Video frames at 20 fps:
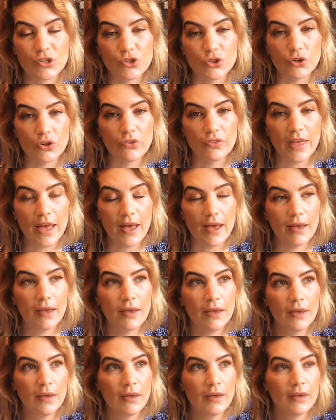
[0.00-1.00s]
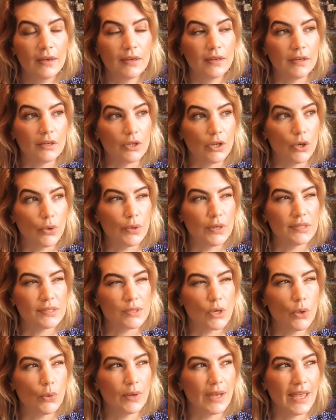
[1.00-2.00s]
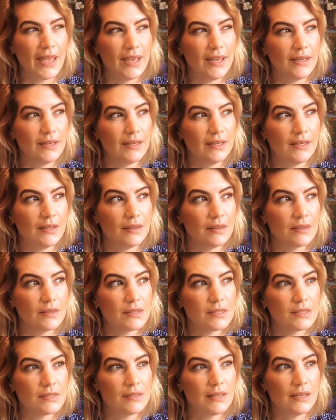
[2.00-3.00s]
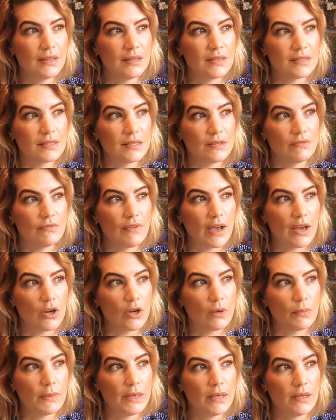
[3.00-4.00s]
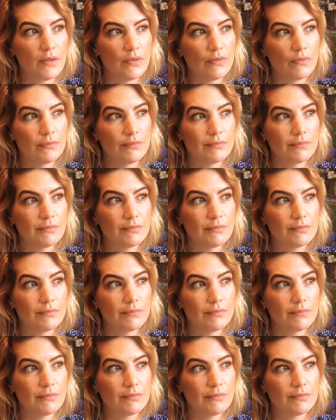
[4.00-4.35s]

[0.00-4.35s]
sure that you know it's okay in in this environment.